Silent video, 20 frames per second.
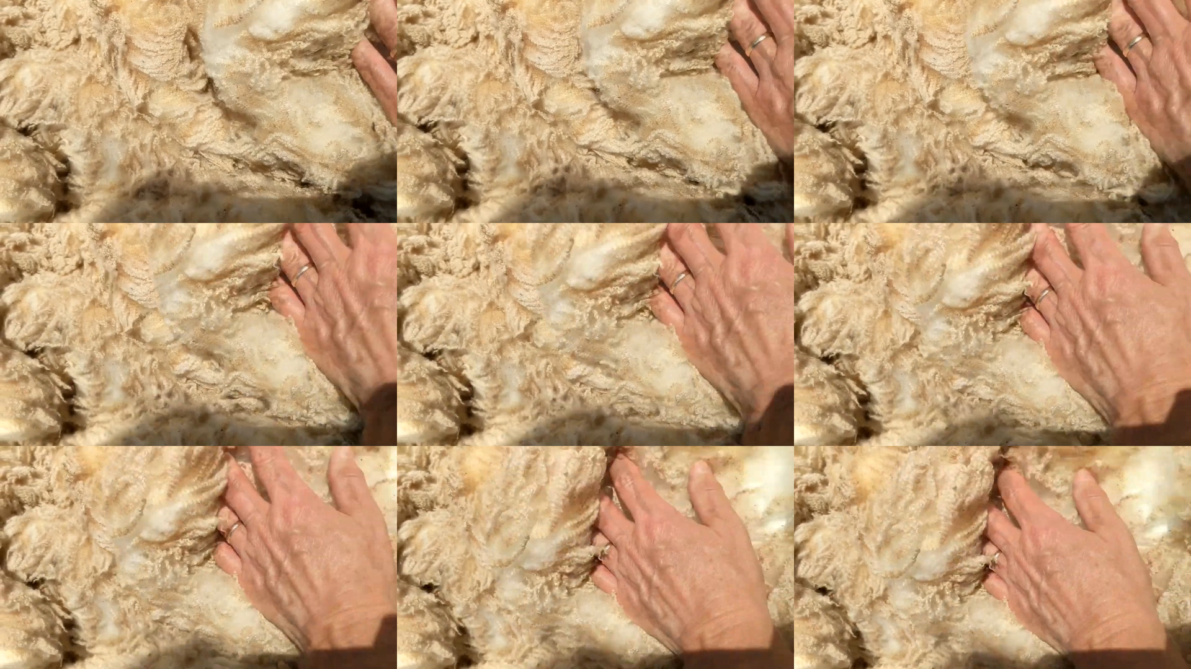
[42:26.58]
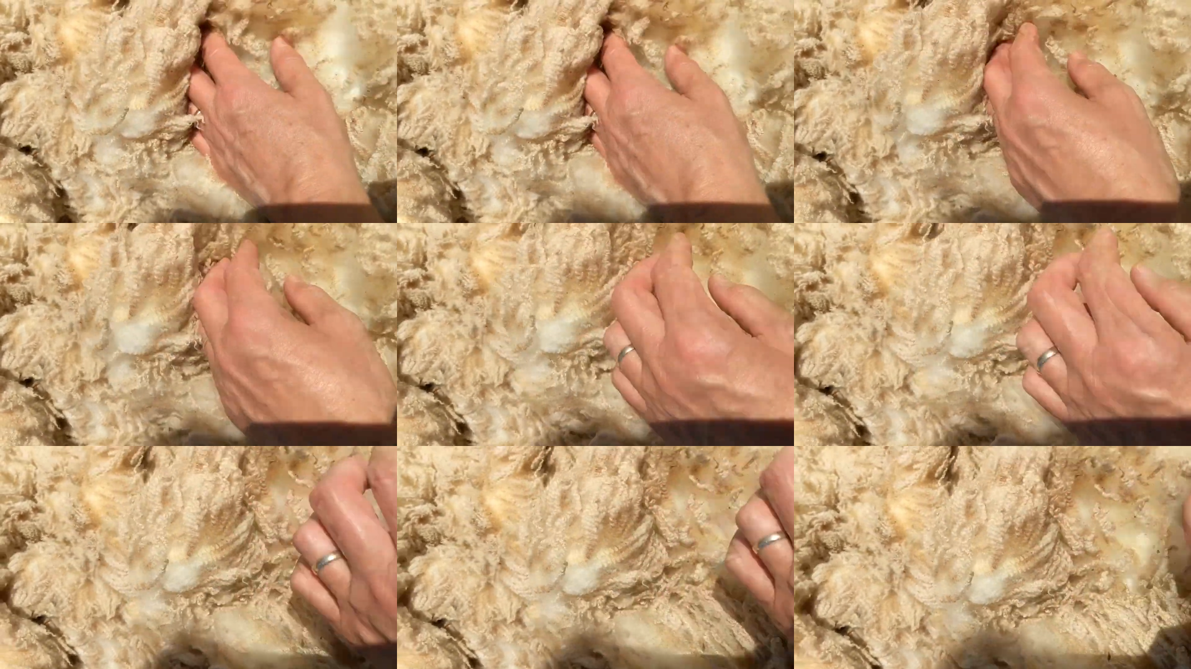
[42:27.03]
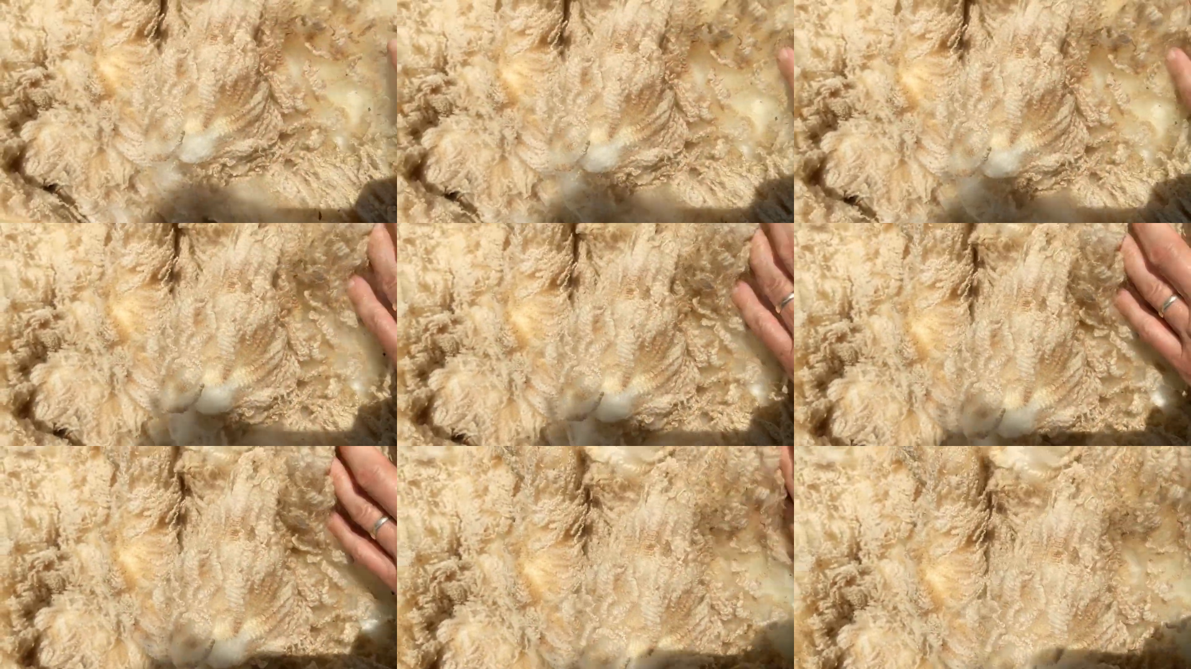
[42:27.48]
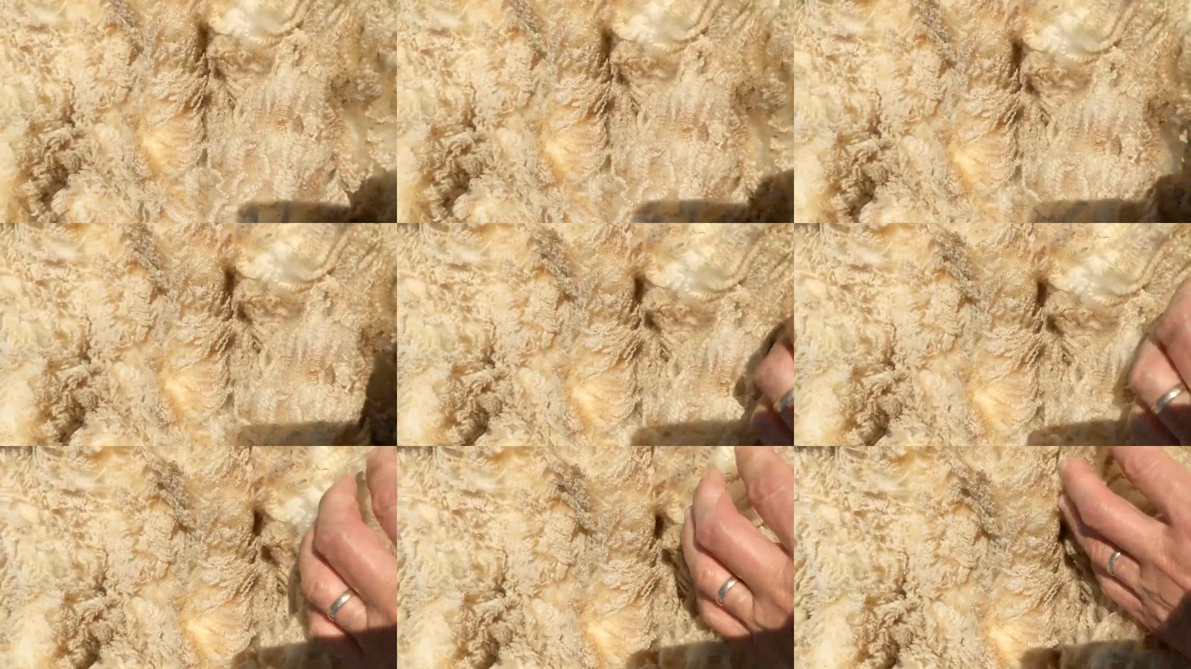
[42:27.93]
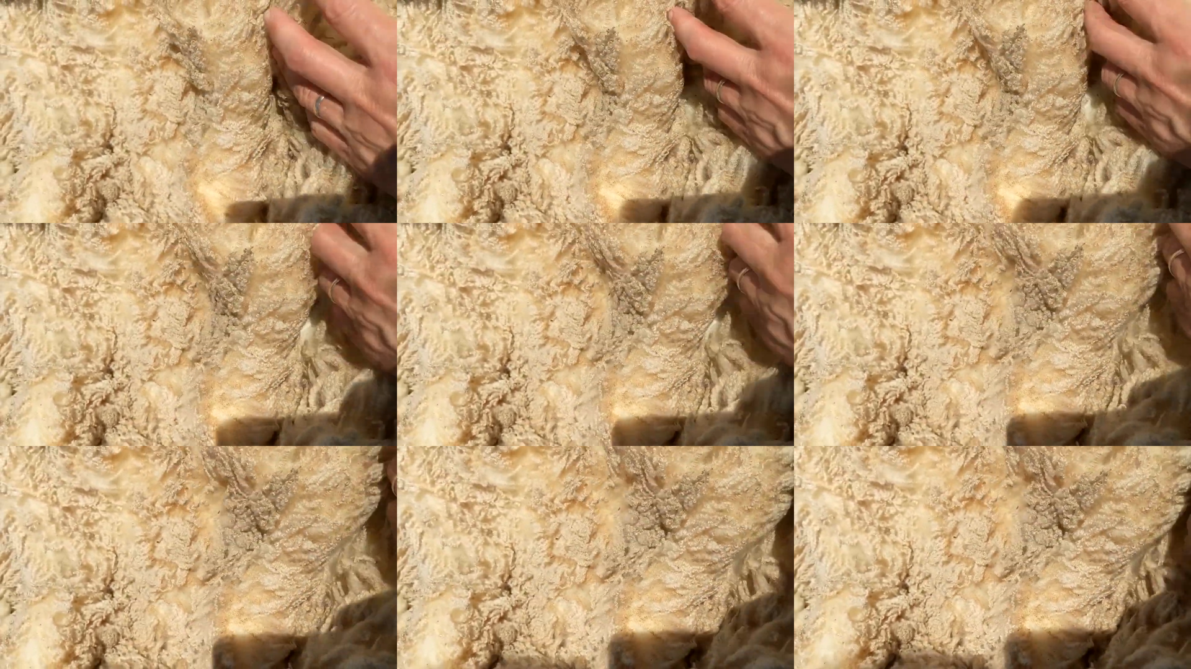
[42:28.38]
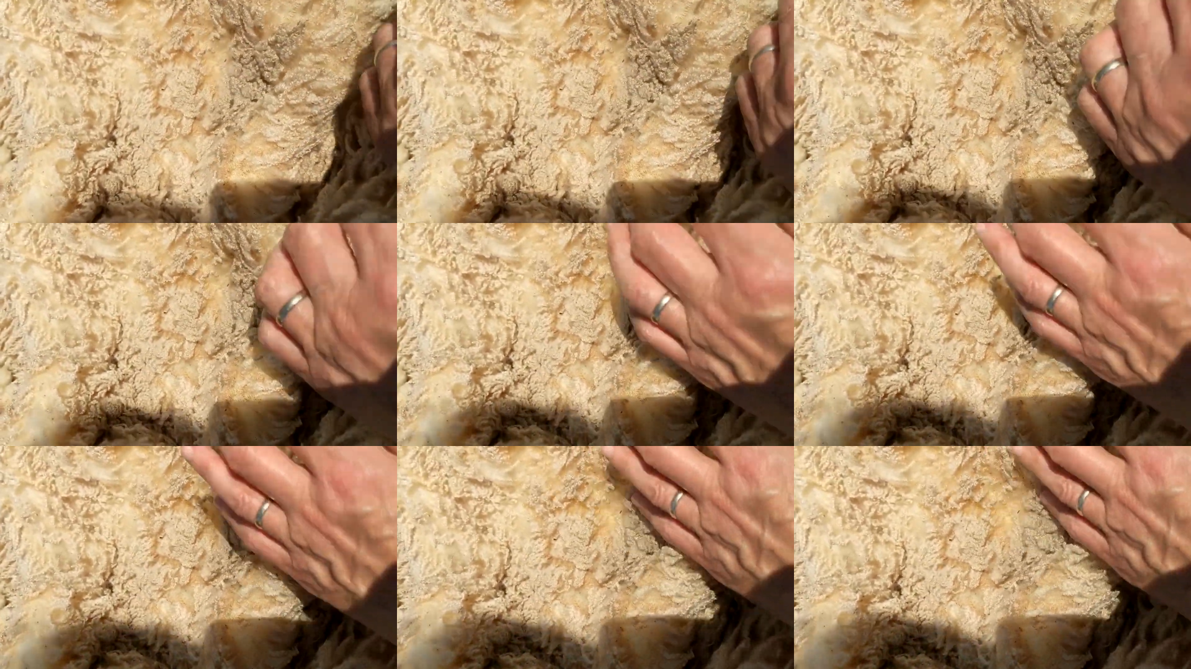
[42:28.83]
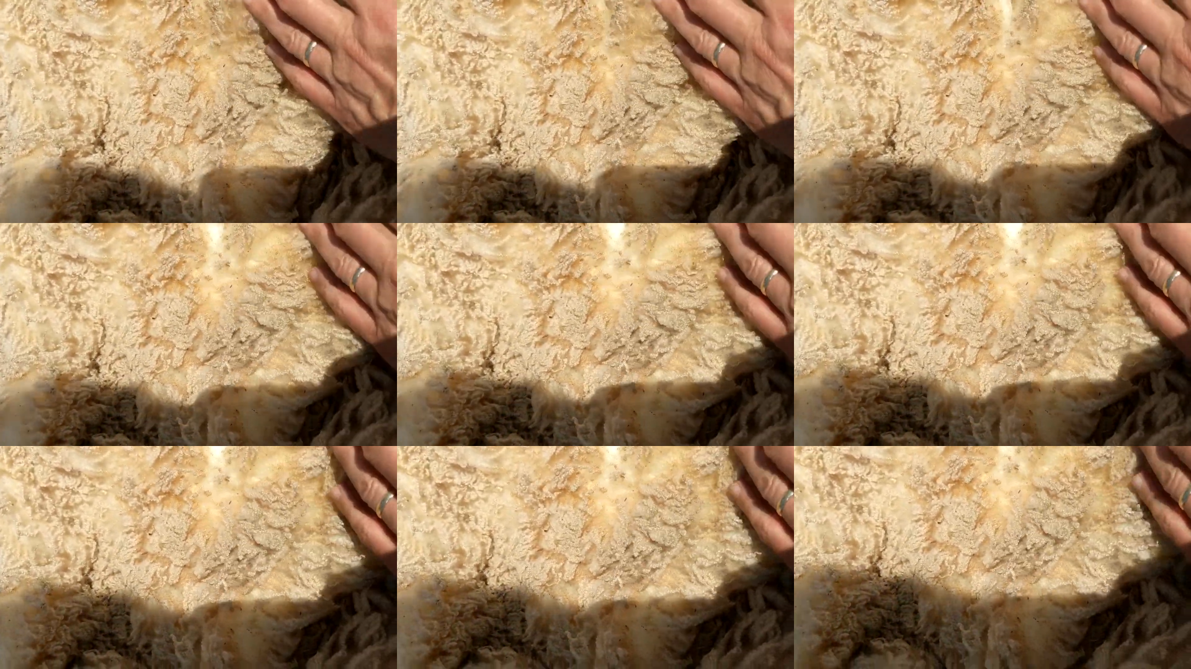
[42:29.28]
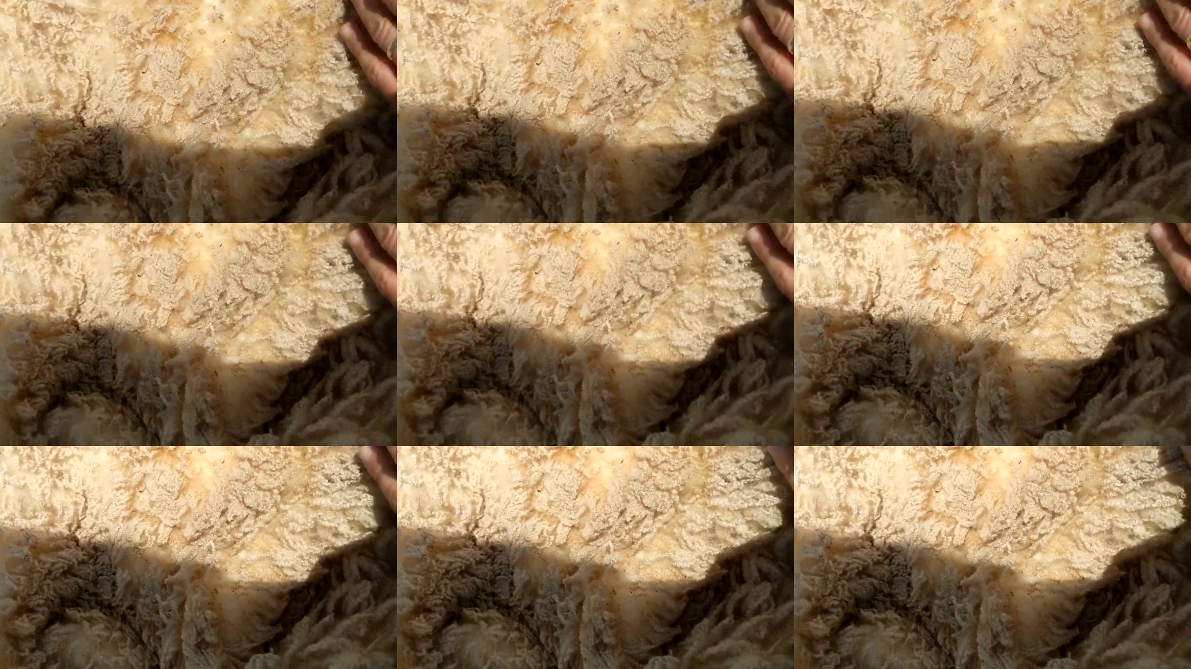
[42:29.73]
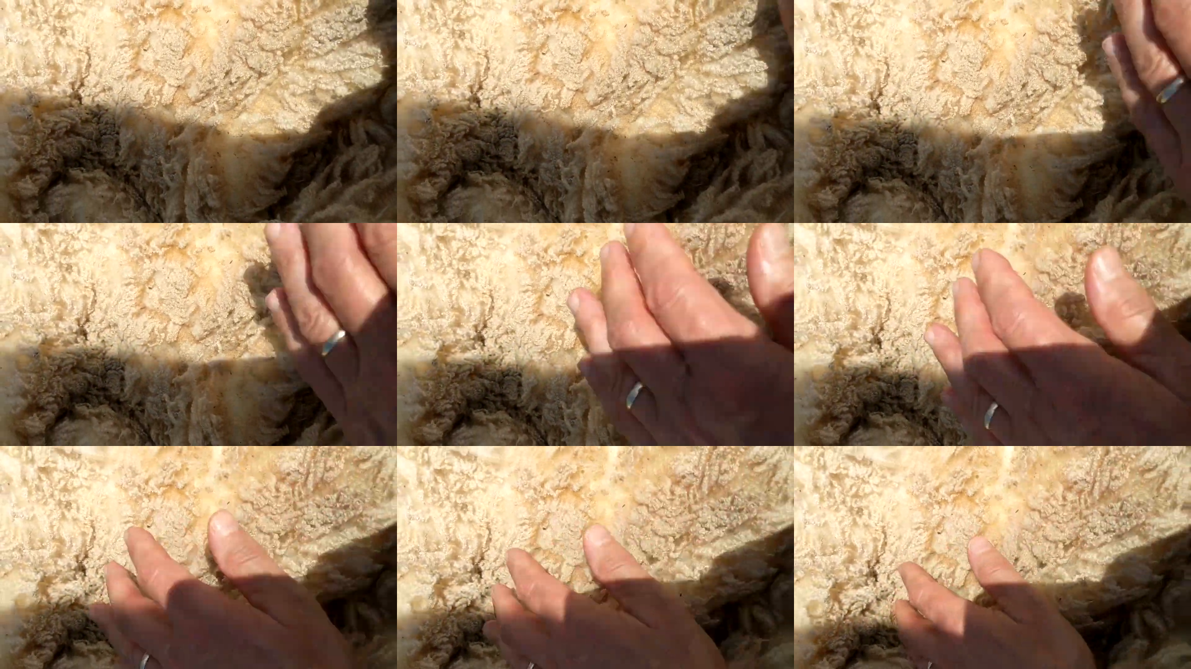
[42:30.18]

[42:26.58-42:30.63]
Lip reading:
[unreadable: no face in view]